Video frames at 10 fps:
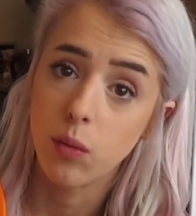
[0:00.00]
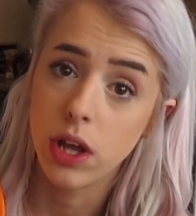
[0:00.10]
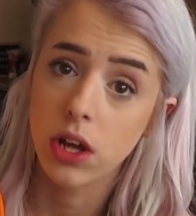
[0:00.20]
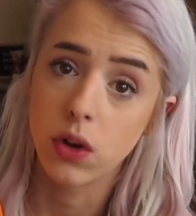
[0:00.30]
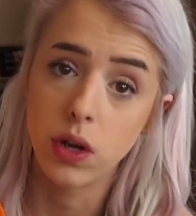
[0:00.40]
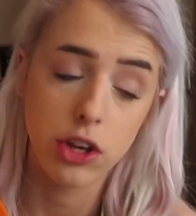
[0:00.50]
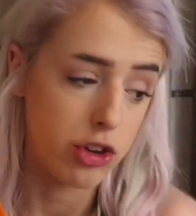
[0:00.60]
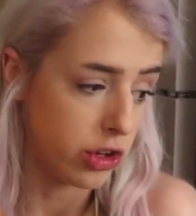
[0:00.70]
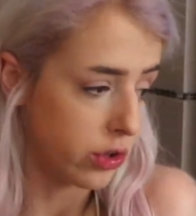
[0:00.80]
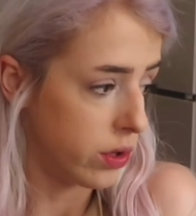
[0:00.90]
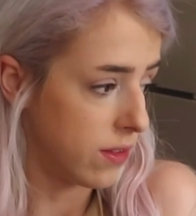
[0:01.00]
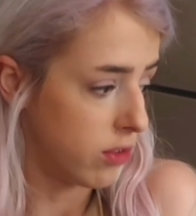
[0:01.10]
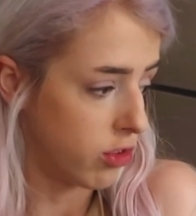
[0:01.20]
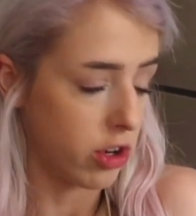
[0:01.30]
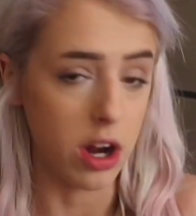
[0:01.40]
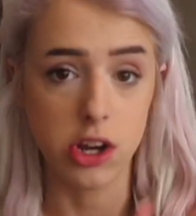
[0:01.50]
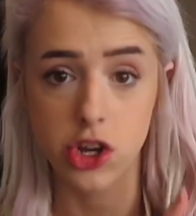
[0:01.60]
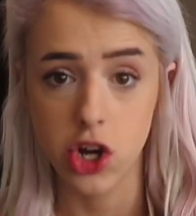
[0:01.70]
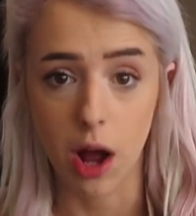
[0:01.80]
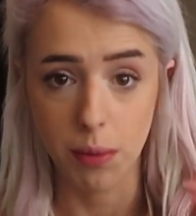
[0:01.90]
we are going to start
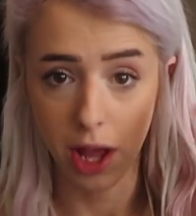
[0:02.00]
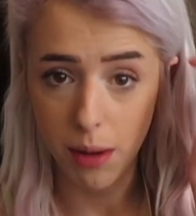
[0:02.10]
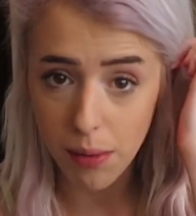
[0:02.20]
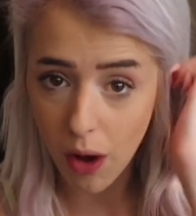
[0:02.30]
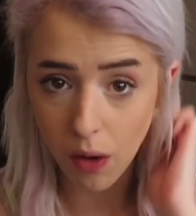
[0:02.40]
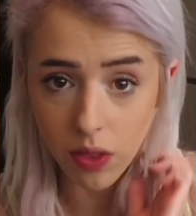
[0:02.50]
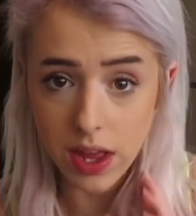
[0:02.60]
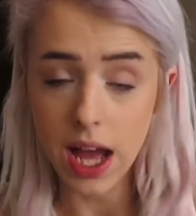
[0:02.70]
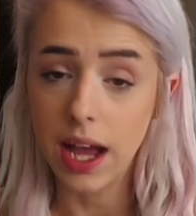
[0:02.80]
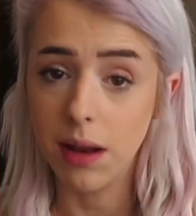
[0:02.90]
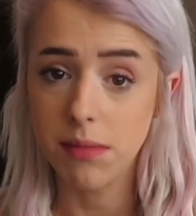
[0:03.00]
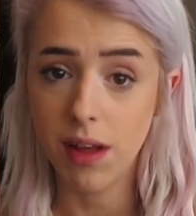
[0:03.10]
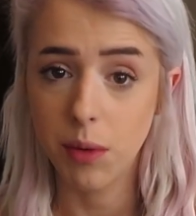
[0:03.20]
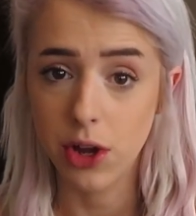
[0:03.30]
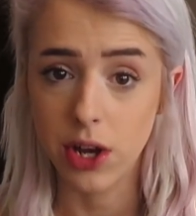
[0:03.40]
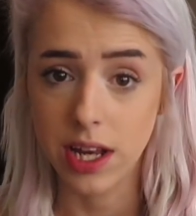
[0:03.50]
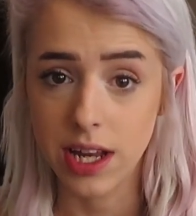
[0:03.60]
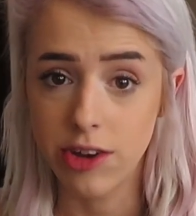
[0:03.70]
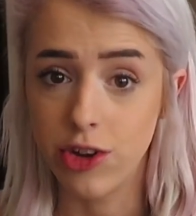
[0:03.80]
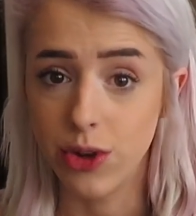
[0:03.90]
chopping up all the items that we are gonna
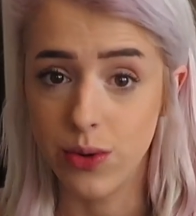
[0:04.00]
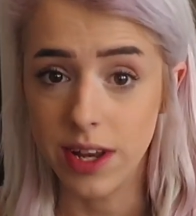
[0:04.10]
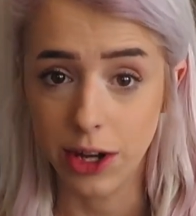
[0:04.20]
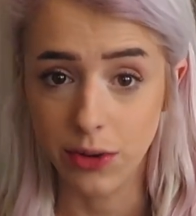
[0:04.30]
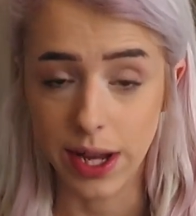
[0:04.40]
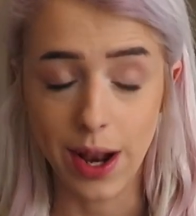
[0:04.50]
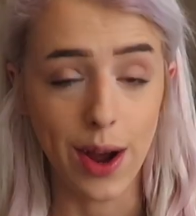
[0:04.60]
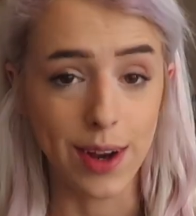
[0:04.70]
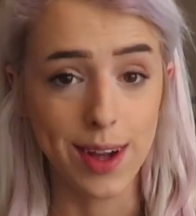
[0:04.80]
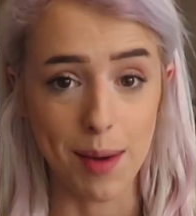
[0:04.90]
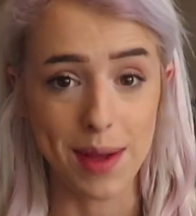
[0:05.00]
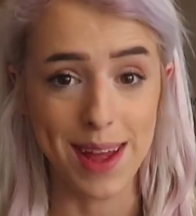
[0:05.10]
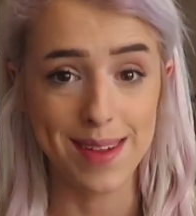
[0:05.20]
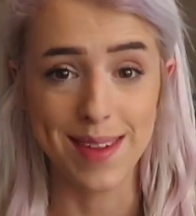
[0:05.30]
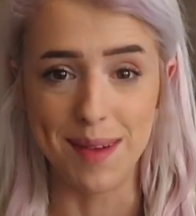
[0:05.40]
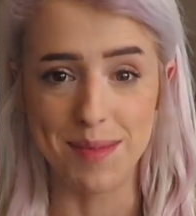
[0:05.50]
need to decorate our cupcakes. I'm